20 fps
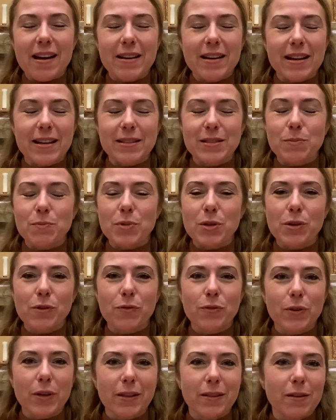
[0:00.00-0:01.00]
It's
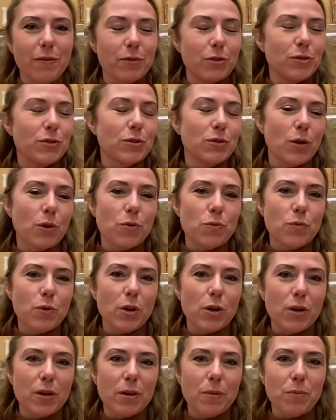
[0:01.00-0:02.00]
beautiful. I love the
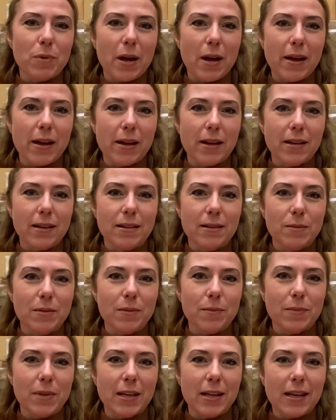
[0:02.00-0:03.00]
stonework behind
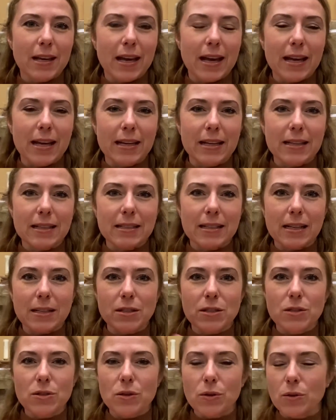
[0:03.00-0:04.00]
me, and I
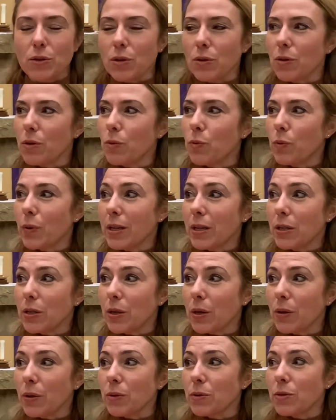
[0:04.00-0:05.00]
showed you the
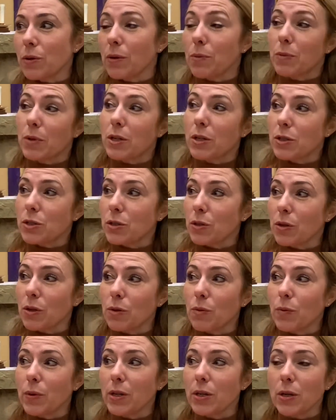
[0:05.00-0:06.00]
windows, or I'm going to show you the
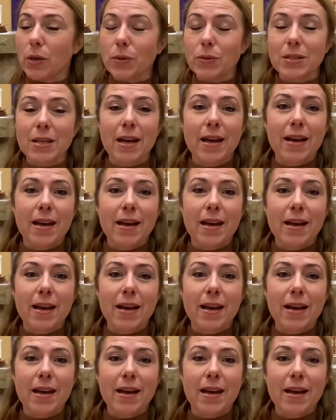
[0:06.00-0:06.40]
windows,